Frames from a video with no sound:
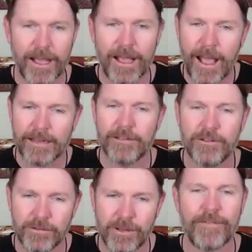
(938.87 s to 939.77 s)
how do
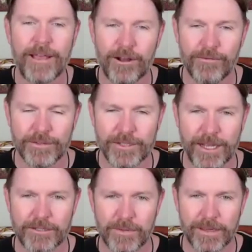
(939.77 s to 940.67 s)
you have that
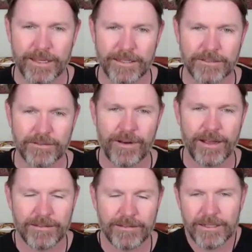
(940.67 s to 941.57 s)
conversation with leaders
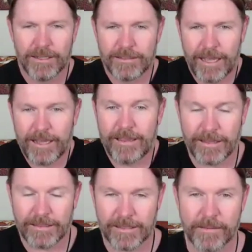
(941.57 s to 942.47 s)
around taking
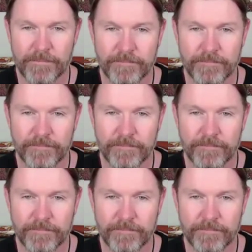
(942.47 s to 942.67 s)
that step?